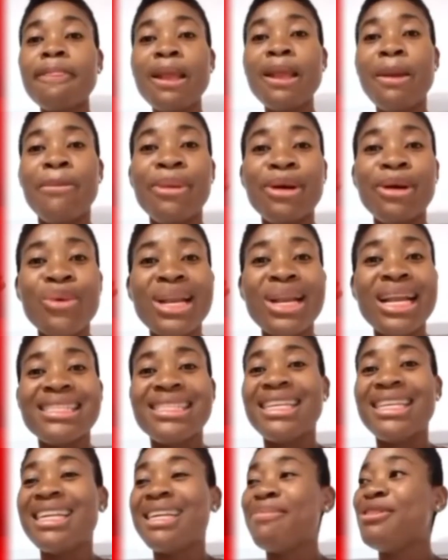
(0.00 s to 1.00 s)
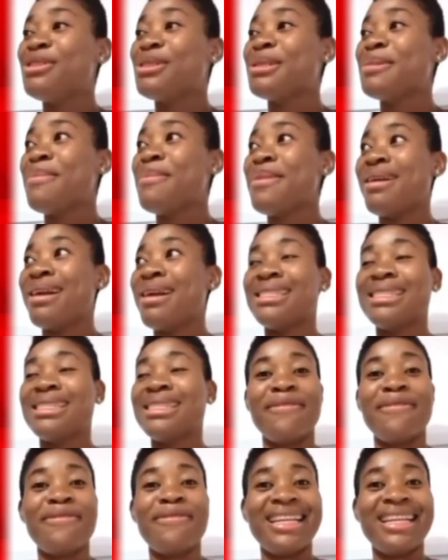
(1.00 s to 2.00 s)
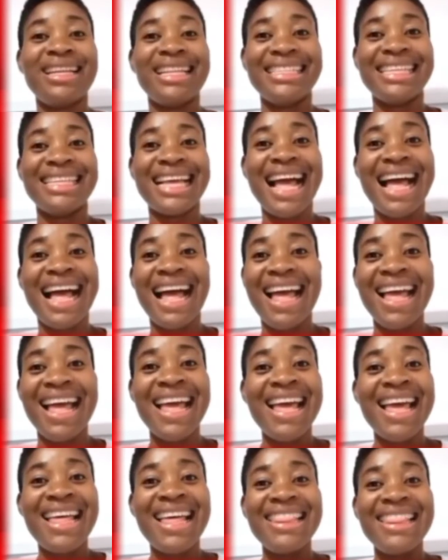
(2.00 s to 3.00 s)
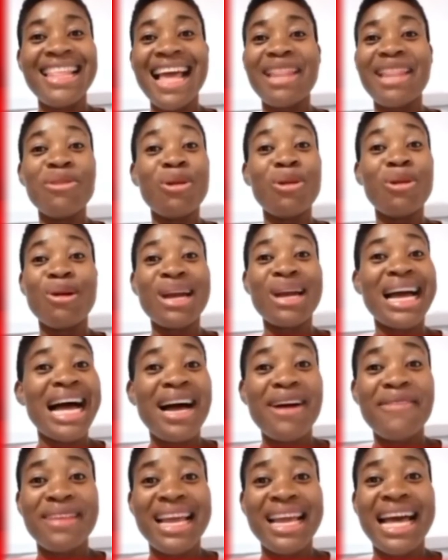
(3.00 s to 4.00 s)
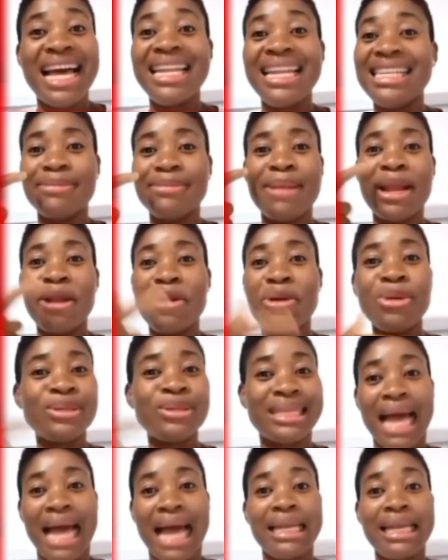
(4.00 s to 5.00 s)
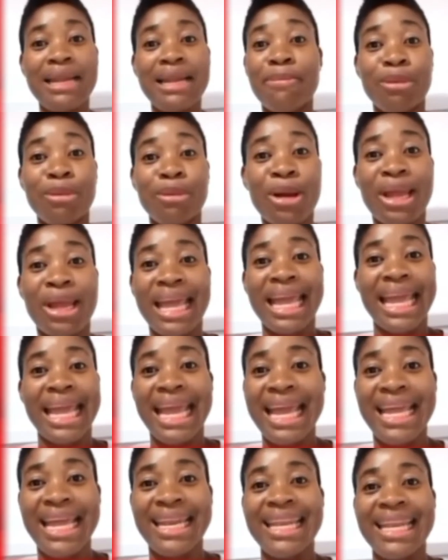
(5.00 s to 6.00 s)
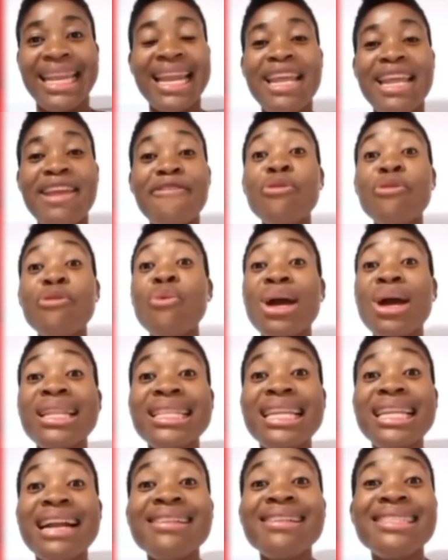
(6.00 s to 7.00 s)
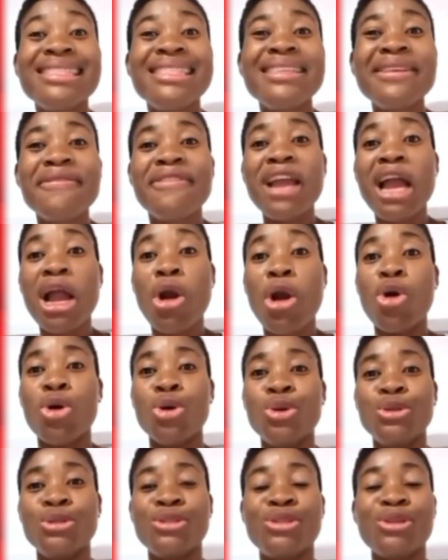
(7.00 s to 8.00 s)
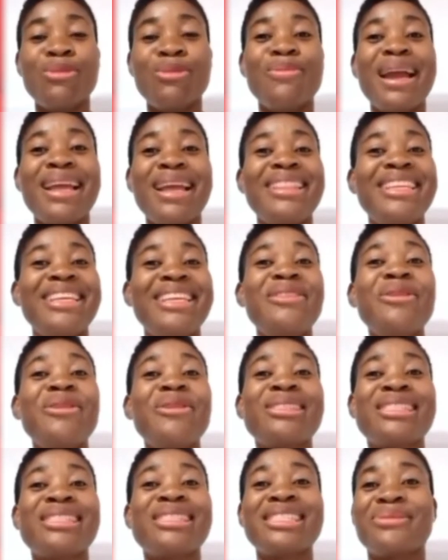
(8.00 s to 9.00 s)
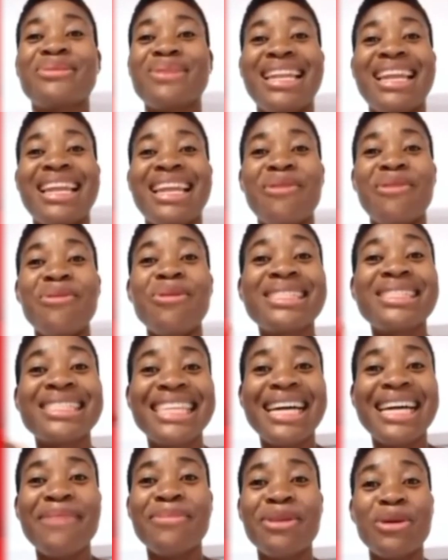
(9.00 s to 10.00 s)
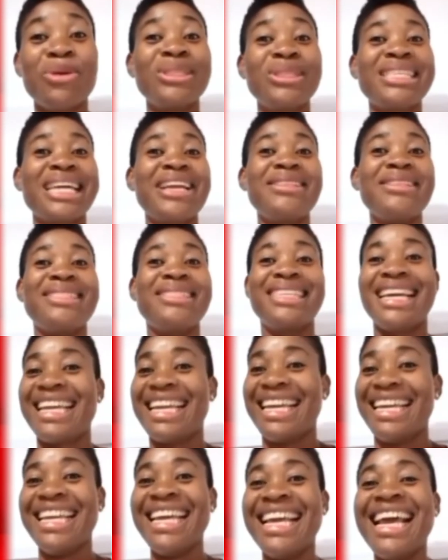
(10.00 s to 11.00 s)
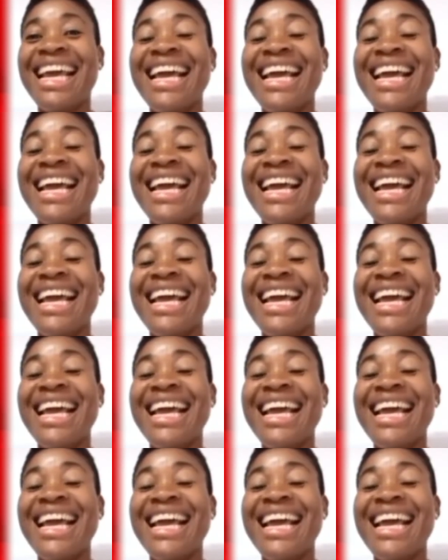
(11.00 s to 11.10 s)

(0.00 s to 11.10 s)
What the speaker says: But when I started using Miiracell, I found out that I no longer have the allergy. My nose hardly block again. Even when there is severe cold. So the nurses were like, what is happening? What are you taking?